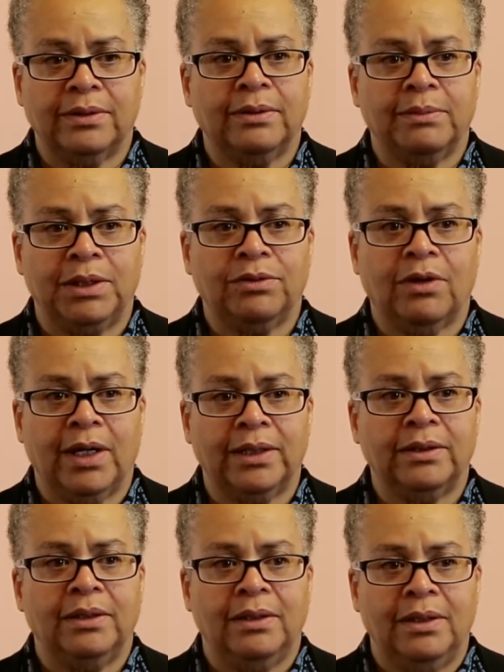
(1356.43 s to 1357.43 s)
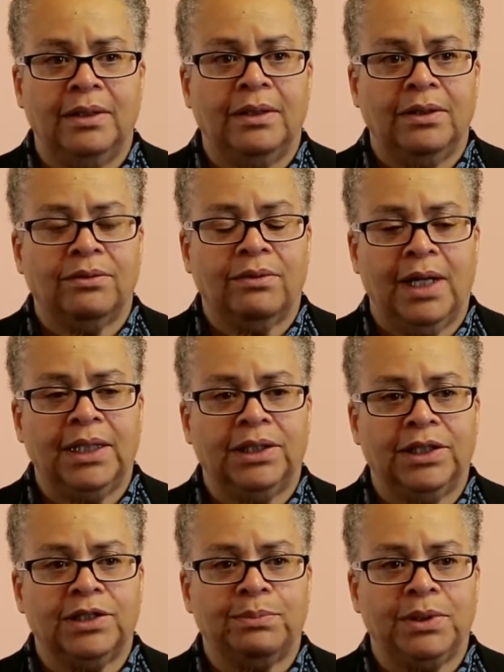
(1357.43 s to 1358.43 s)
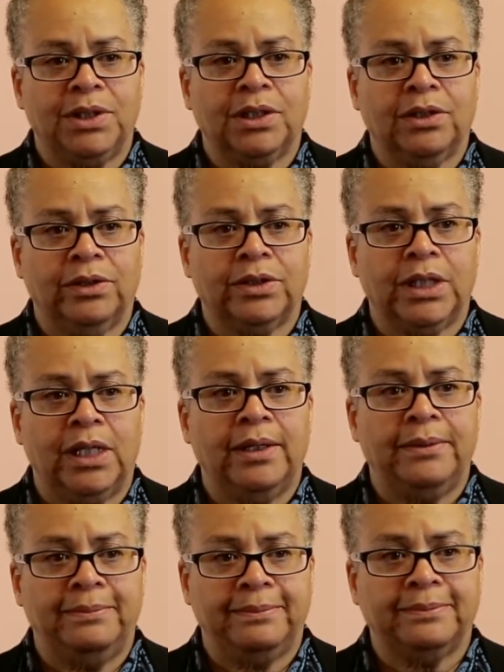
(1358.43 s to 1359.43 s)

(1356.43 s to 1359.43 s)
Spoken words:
I mean, right at this particular time.